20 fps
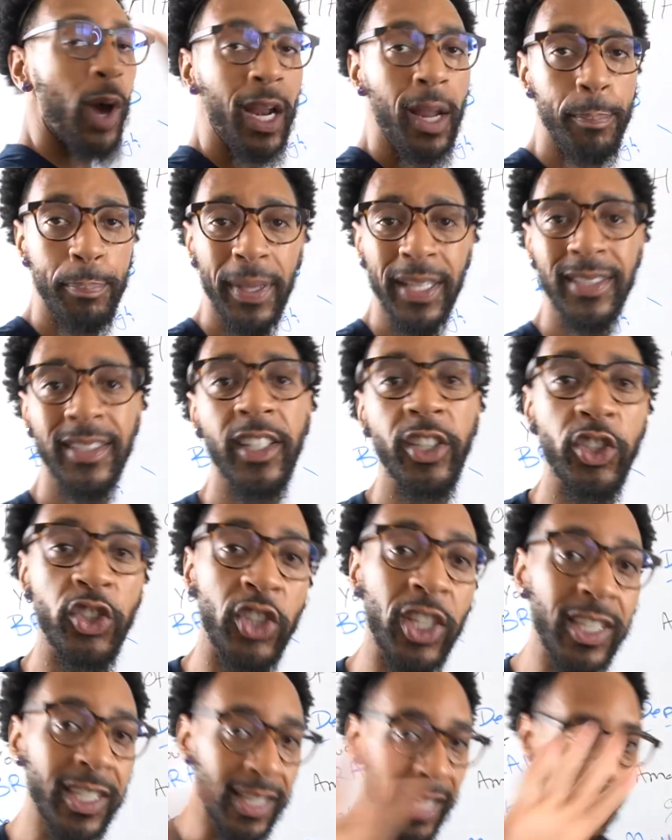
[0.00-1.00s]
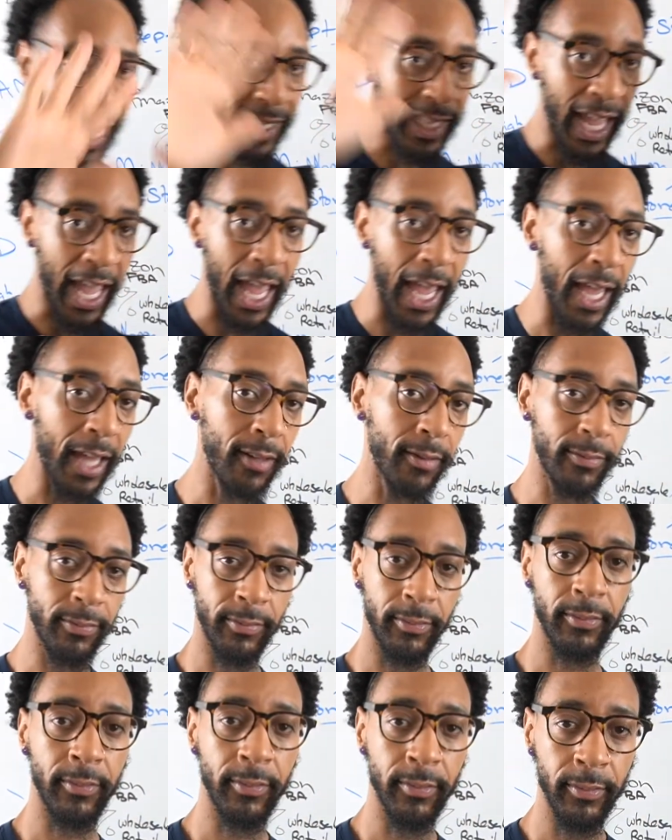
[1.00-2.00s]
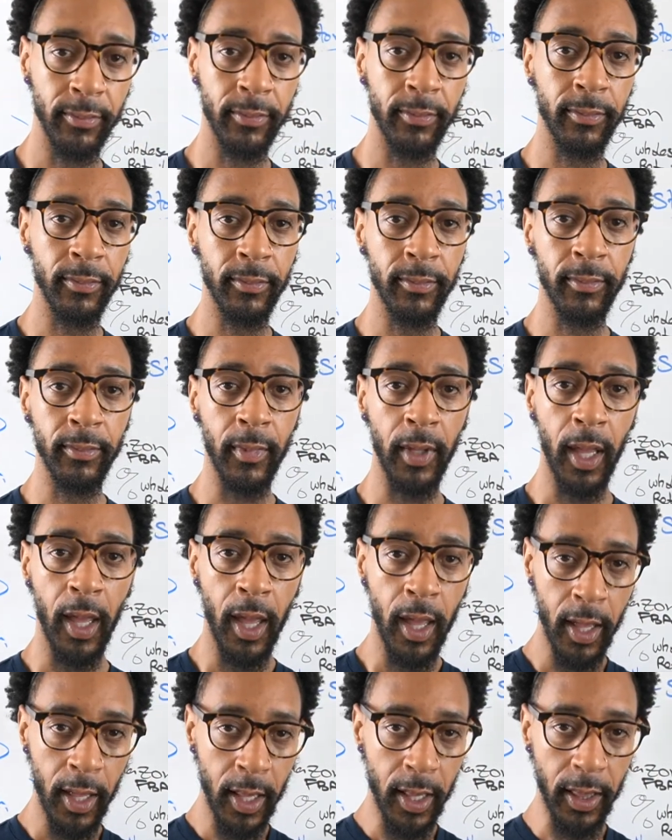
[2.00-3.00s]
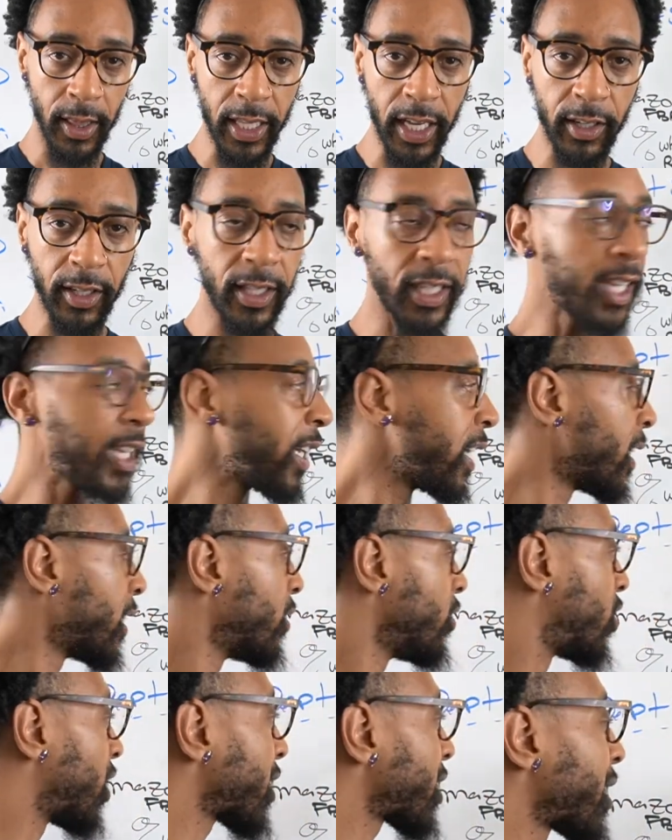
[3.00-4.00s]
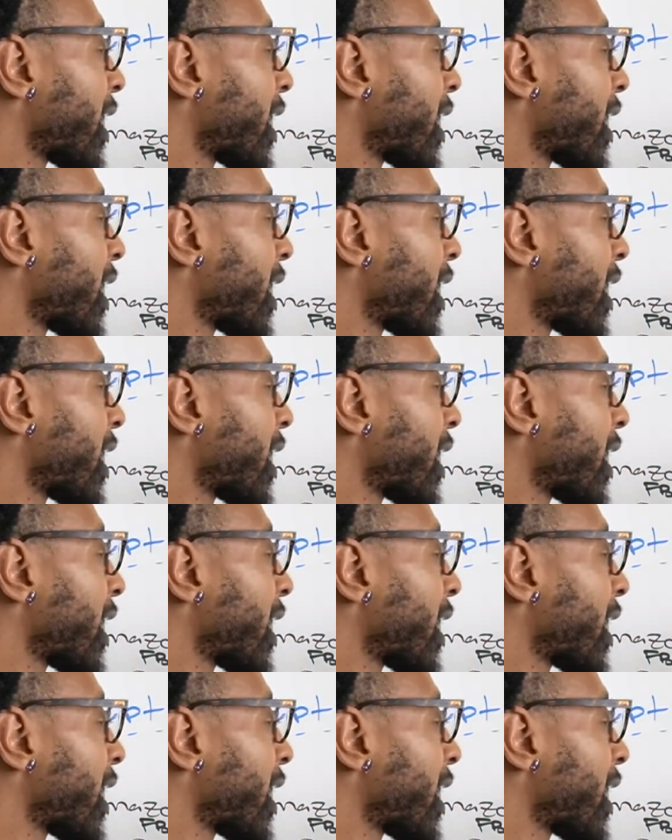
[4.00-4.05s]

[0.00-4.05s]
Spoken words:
of business just like that. Literally, just